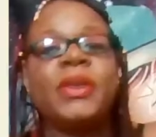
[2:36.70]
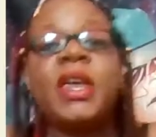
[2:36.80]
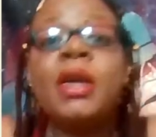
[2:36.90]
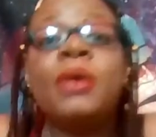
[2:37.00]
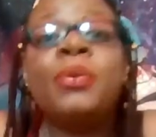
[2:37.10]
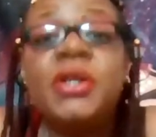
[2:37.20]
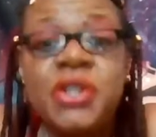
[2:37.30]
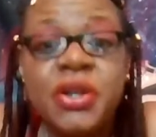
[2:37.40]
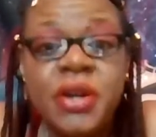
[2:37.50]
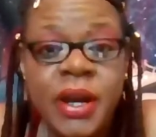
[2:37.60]
King
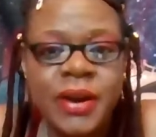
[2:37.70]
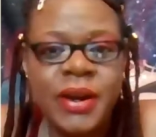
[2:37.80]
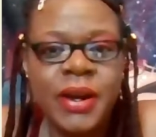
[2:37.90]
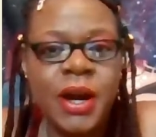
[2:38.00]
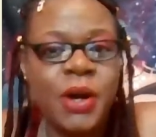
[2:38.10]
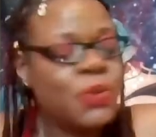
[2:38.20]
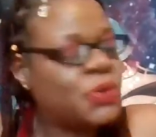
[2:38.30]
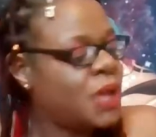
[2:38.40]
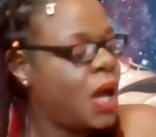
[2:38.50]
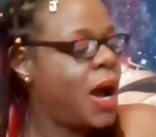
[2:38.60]
Richard, here it
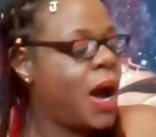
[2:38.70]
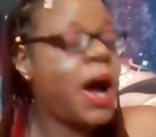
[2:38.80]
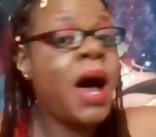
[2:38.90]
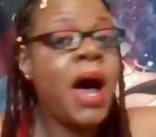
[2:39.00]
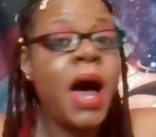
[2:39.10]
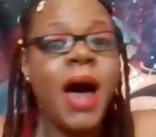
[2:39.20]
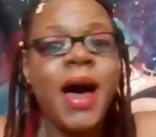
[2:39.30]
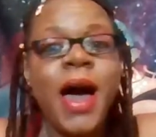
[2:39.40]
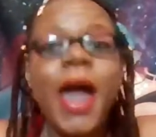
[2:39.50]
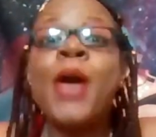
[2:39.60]
goes.
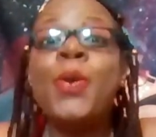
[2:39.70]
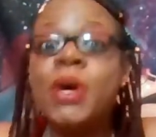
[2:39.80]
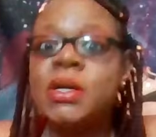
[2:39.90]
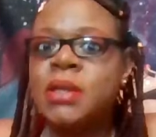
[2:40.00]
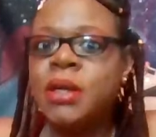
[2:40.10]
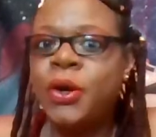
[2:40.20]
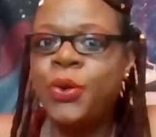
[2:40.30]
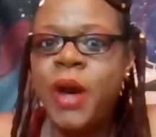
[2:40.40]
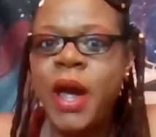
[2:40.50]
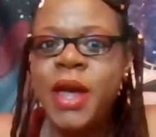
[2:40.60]
It was a
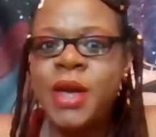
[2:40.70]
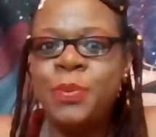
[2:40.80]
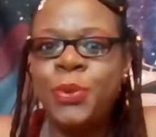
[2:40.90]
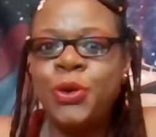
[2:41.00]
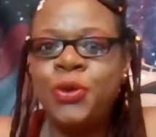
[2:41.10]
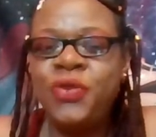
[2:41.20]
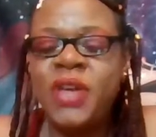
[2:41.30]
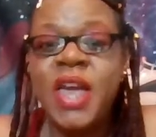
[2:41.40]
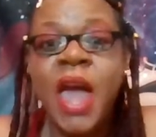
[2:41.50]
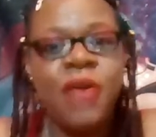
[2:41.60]
great
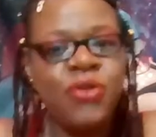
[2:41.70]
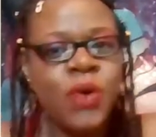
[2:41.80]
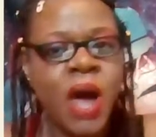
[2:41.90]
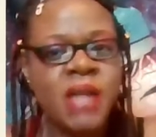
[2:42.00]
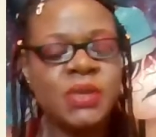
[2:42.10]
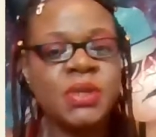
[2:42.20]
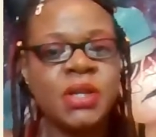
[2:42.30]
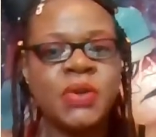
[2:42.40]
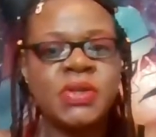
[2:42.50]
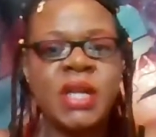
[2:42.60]
movie. Have you guys went to
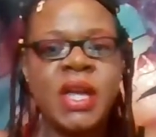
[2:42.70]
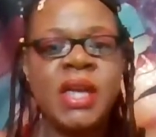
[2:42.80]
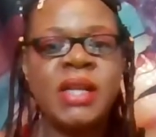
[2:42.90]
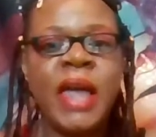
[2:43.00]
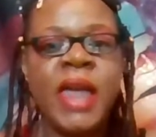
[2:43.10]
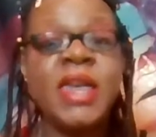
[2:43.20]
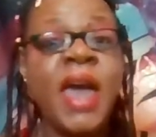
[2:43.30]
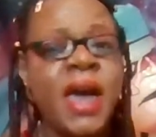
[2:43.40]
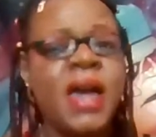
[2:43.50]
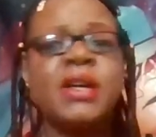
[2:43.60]
go see it
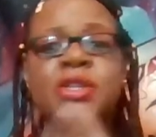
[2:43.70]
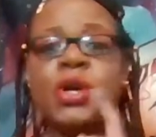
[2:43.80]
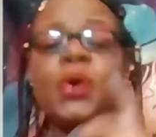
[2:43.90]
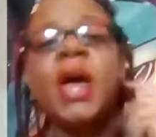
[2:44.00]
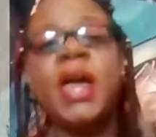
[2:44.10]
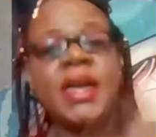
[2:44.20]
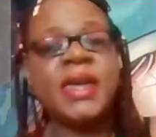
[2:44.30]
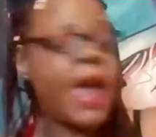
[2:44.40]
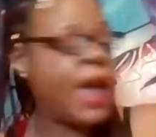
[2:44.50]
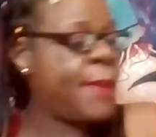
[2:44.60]
yet? So it
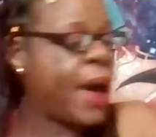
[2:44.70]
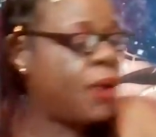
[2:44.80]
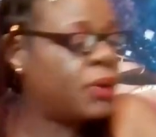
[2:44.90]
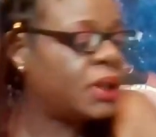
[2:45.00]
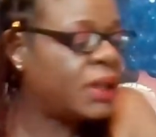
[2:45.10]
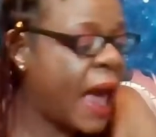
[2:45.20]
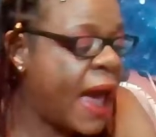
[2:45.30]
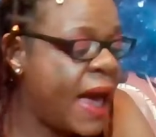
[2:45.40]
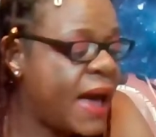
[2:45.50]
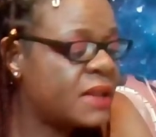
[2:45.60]
came out
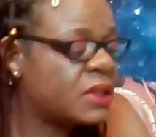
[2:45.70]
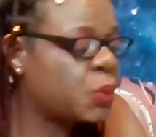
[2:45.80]
last